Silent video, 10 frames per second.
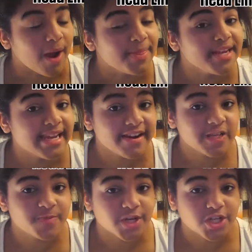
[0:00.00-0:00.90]
Grab the
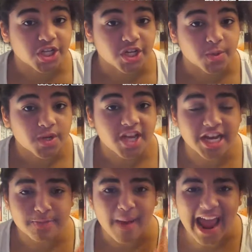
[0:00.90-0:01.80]
nearest book to you, turn
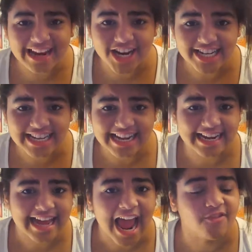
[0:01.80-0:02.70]
to page
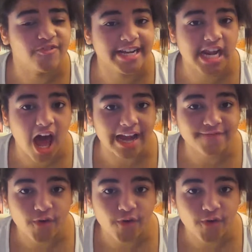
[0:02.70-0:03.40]
18 and read line